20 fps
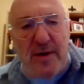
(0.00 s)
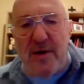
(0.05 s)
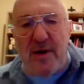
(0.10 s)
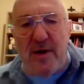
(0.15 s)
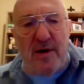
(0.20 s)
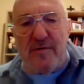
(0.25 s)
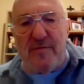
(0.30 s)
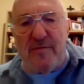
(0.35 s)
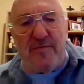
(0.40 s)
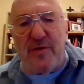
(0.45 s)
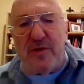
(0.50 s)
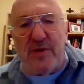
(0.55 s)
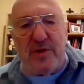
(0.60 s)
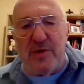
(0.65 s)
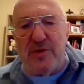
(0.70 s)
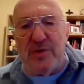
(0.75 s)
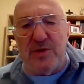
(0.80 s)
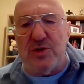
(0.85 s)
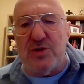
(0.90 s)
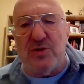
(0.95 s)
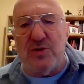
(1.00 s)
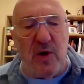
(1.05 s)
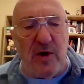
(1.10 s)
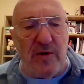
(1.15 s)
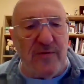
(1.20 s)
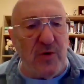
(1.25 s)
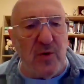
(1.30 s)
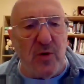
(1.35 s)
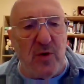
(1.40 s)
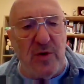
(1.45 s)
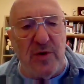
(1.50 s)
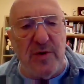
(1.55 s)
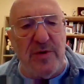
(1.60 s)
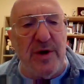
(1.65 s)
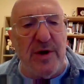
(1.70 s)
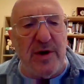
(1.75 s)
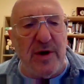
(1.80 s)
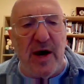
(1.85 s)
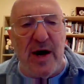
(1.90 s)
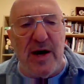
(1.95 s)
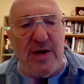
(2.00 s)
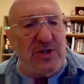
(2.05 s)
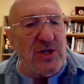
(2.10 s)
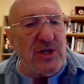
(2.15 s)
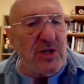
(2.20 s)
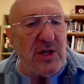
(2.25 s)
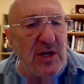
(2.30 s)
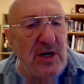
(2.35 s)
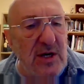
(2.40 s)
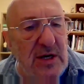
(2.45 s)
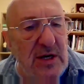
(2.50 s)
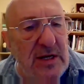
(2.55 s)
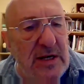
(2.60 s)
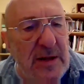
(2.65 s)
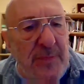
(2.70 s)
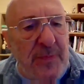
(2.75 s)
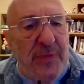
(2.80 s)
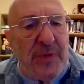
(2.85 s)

of this 12-year-old Gazan kid